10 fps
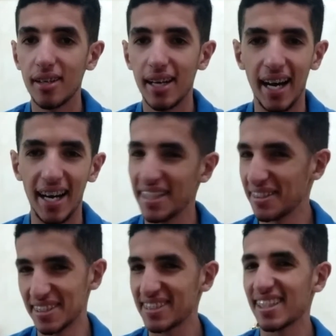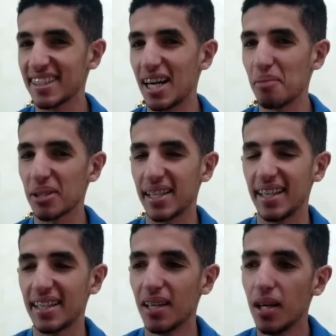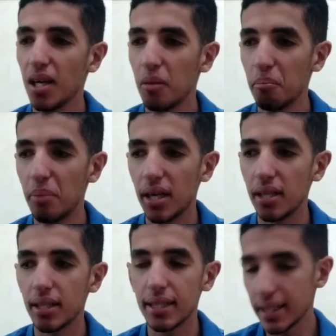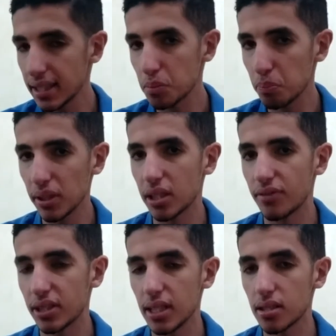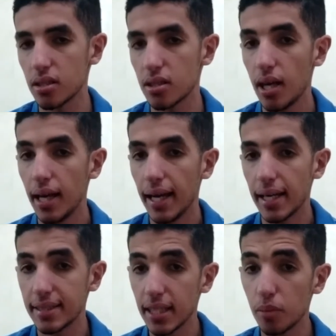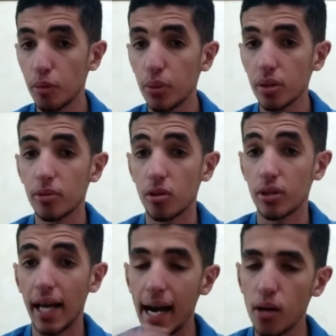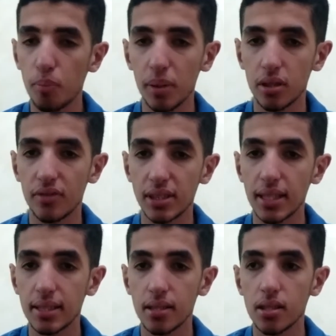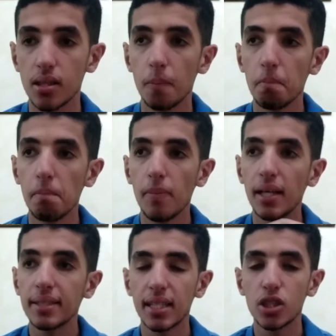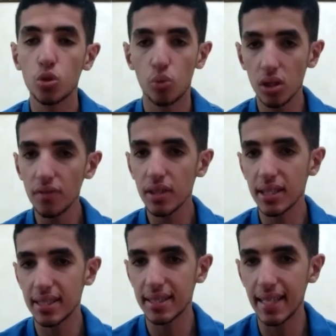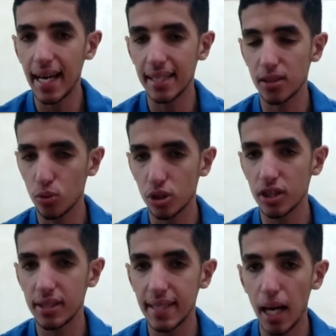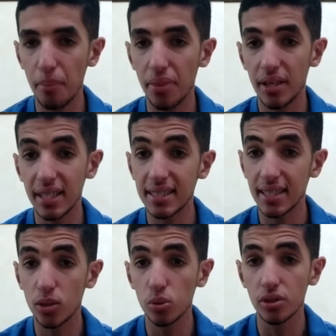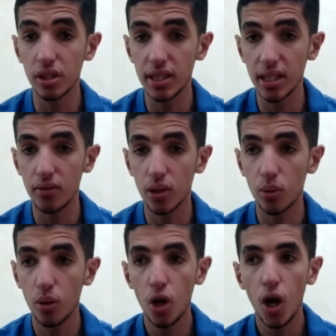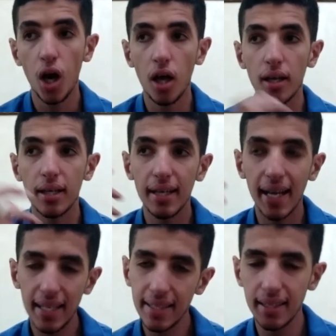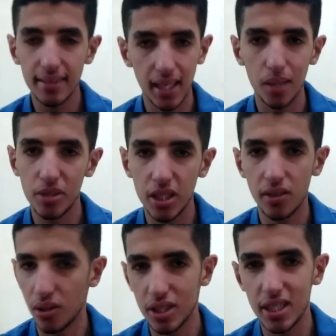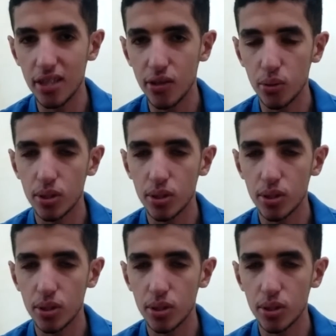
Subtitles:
I know this is getting complicated, but in his plane of existence, and I take him and put him on our plane of existence, since one of his stats, which is depth, is equal to 0, anything times 0 is 0.